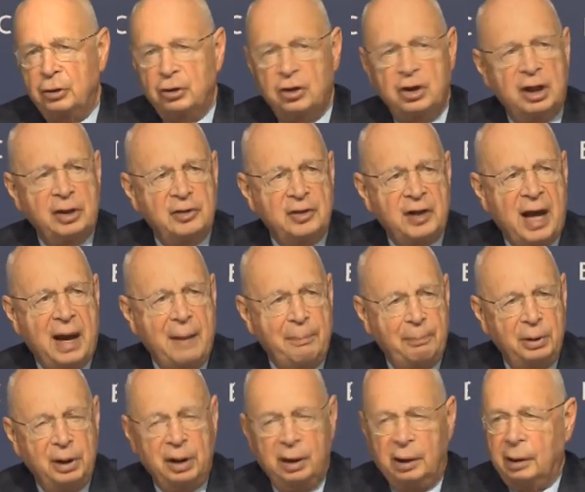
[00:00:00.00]
that
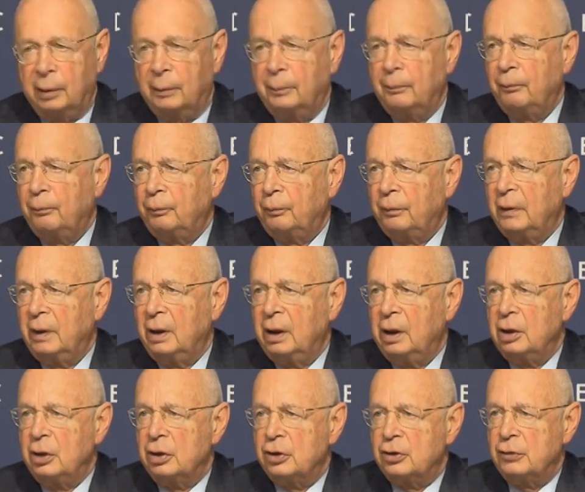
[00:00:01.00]
causes mental
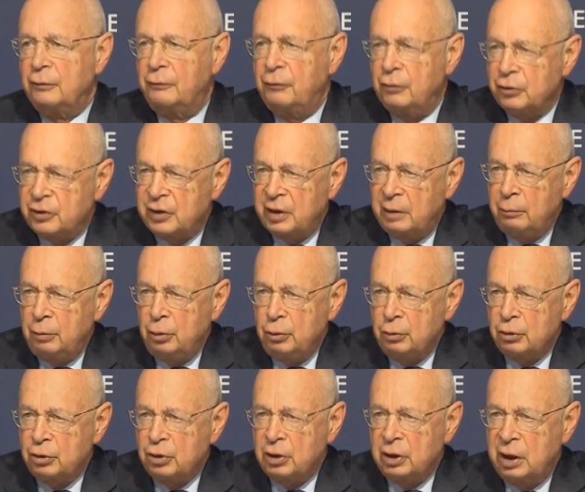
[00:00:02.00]
illness.
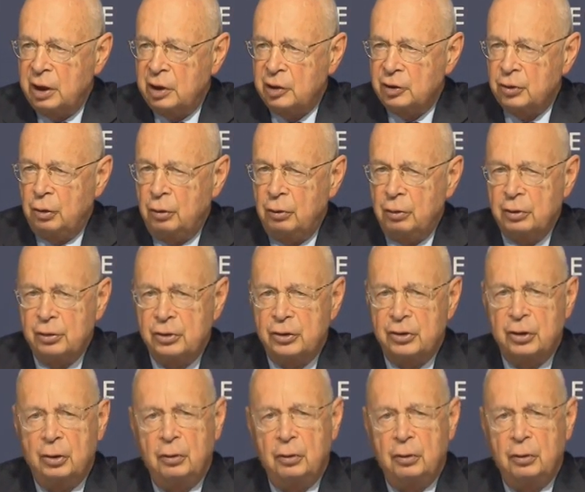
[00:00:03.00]
You know what I'm saying?